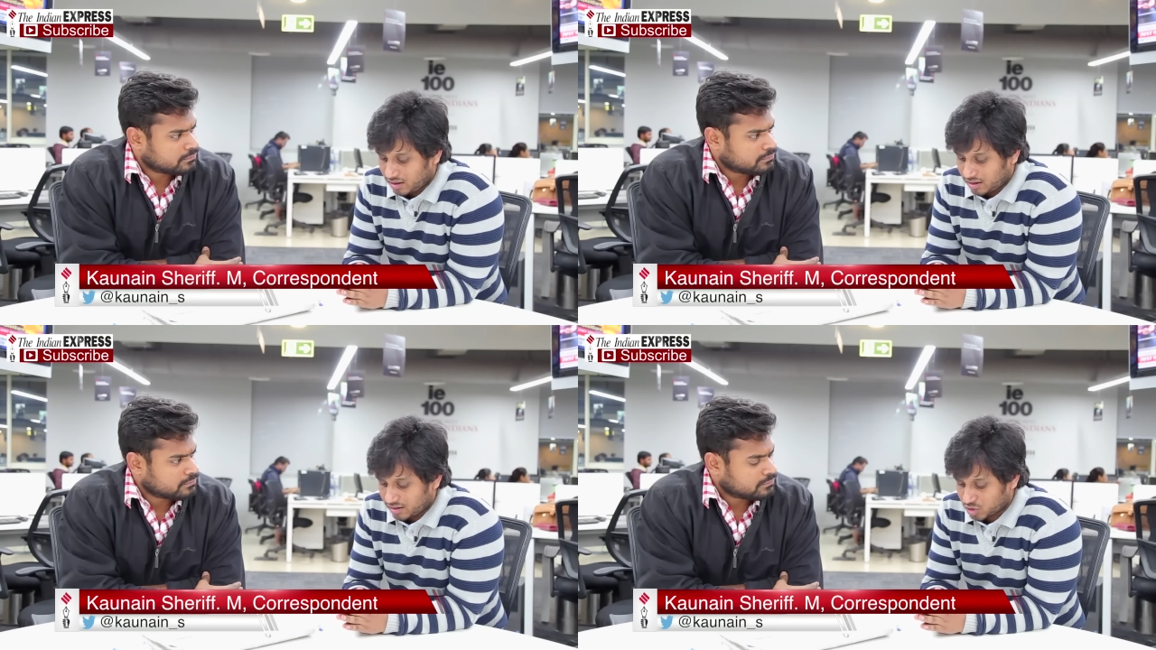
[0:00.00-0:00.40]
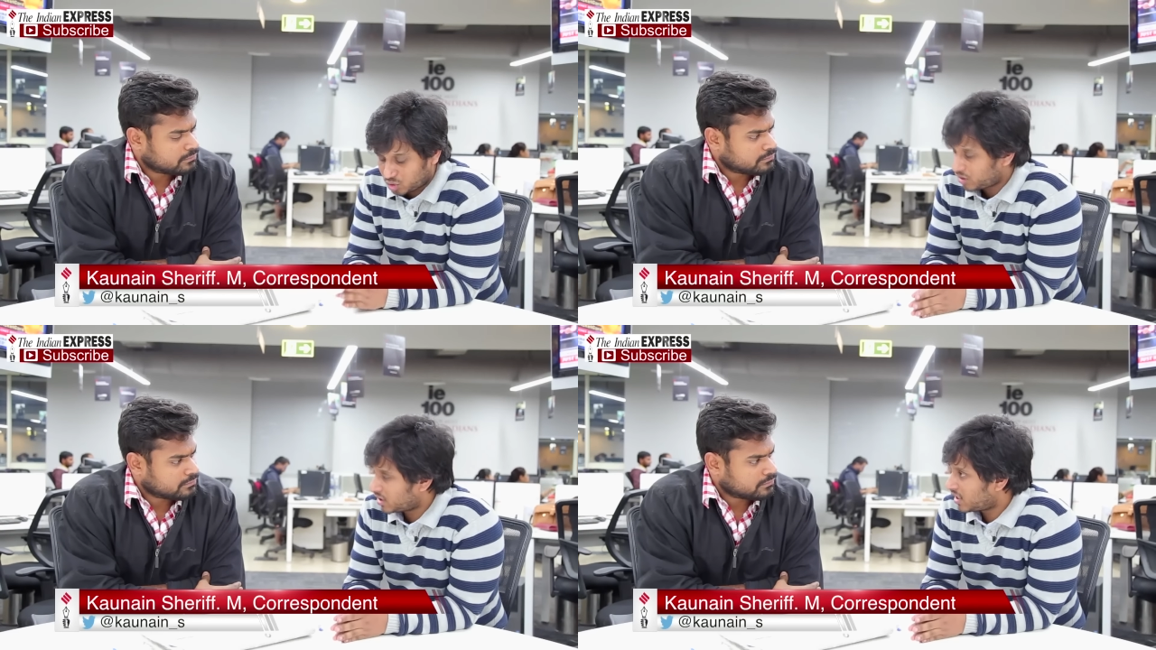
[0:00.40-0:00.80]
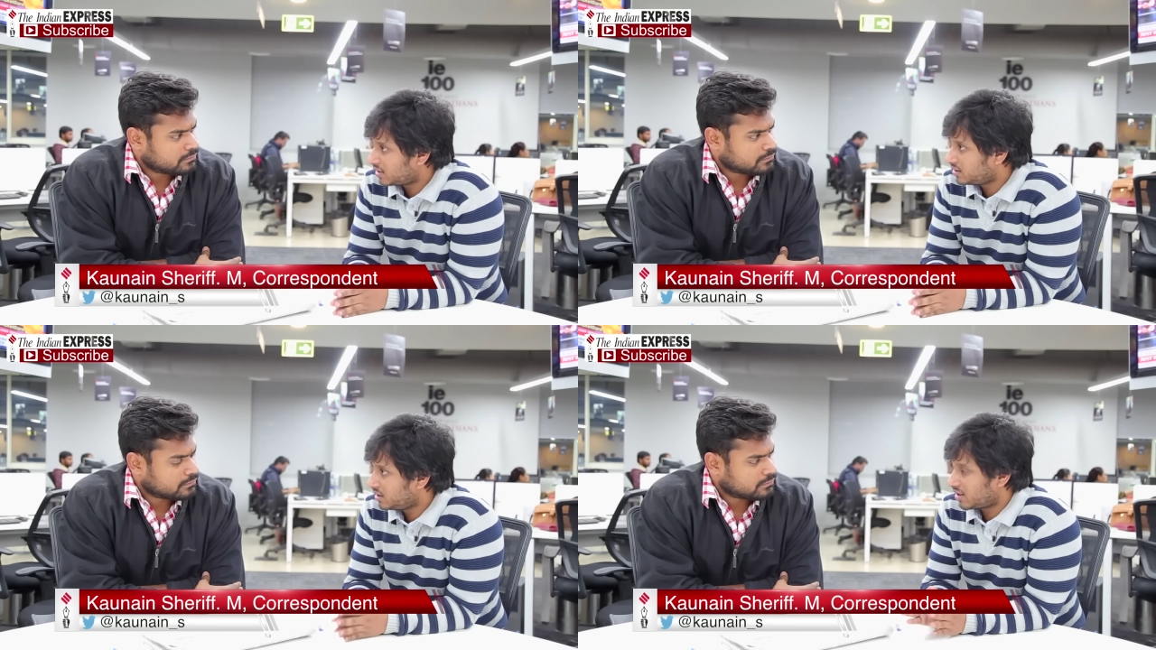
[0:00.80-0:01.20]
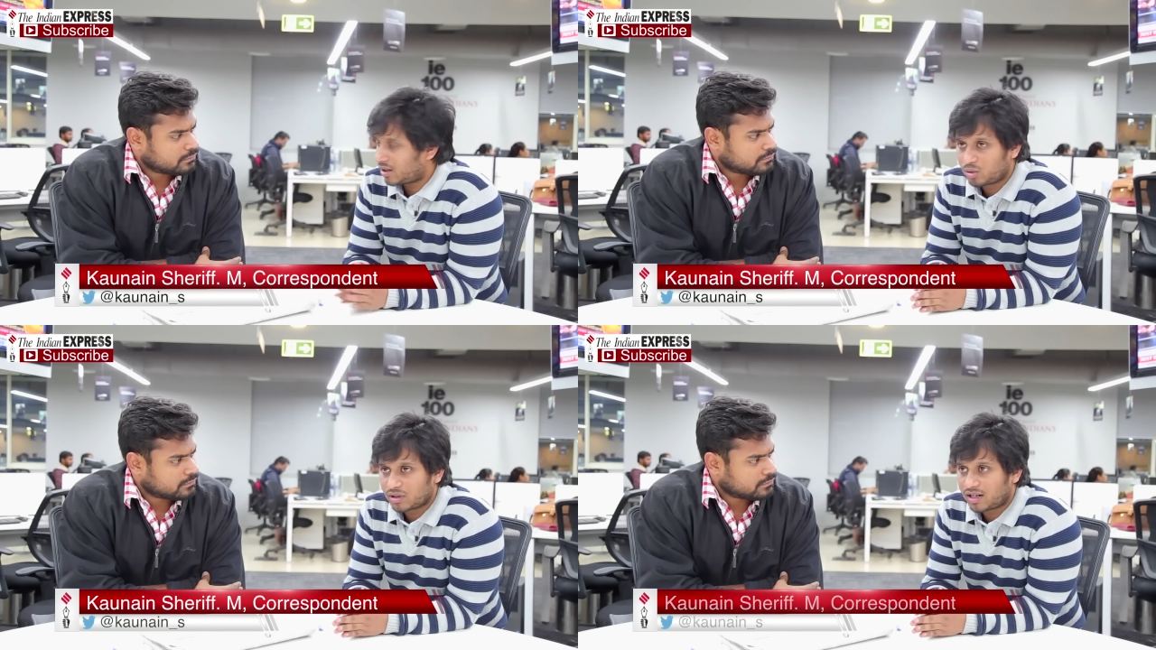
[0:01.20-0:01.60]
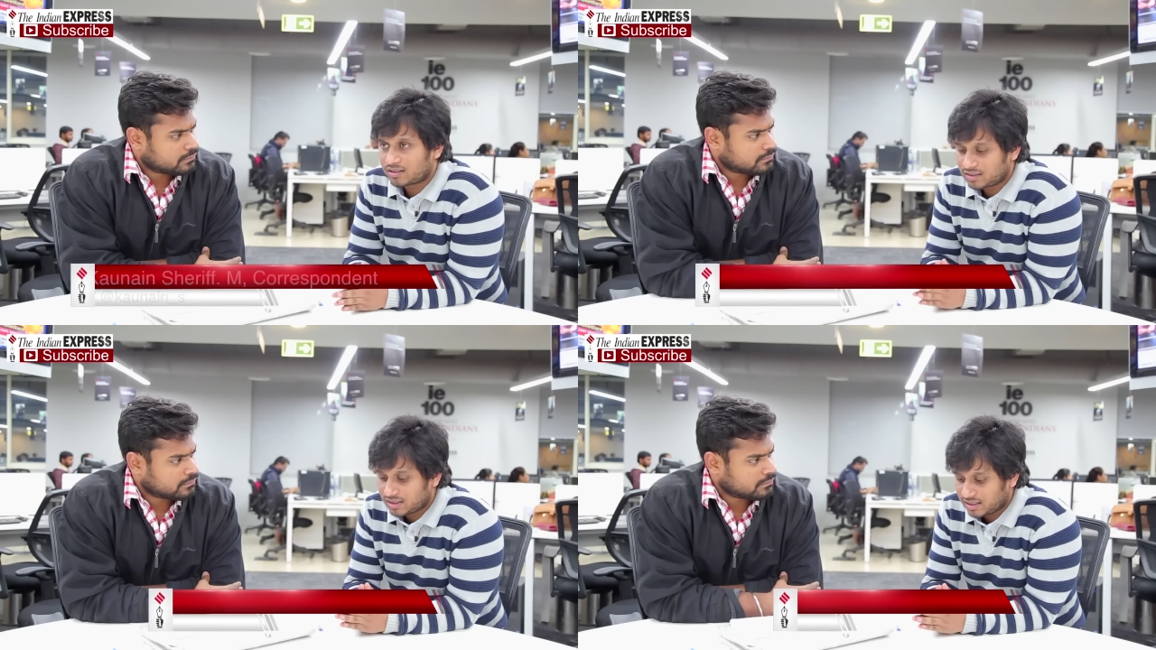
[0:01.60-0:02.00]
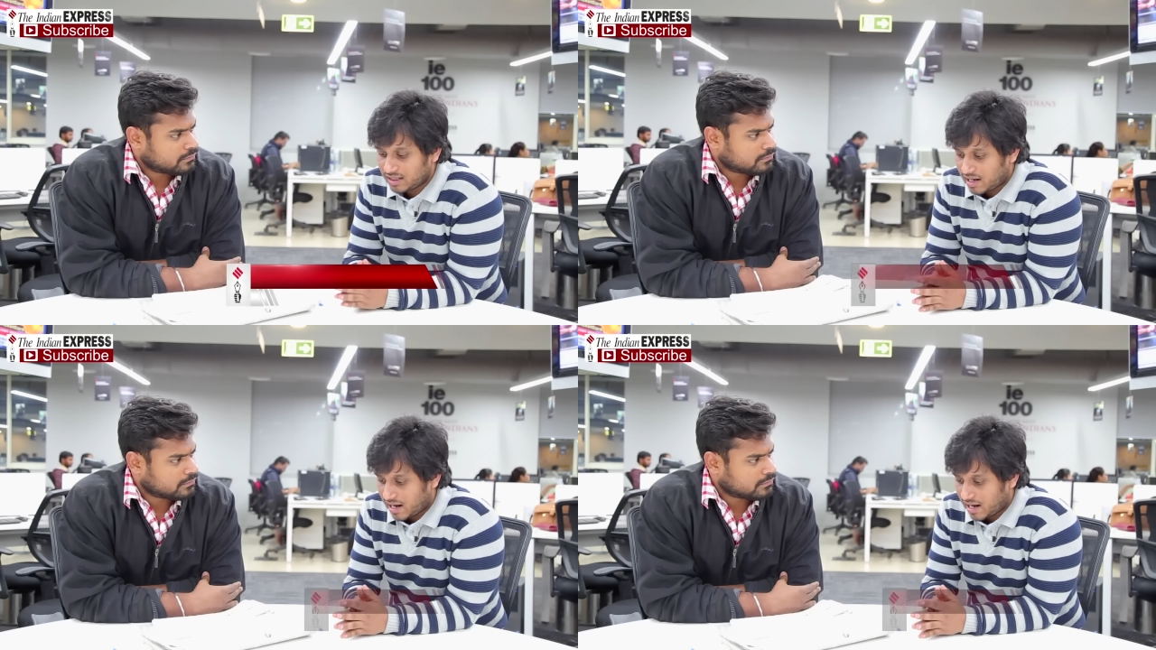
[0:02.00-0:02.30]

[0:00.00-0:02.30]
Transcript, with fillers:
Speaker 1: uh, Sonia Gandhi, Rahul Gandhi,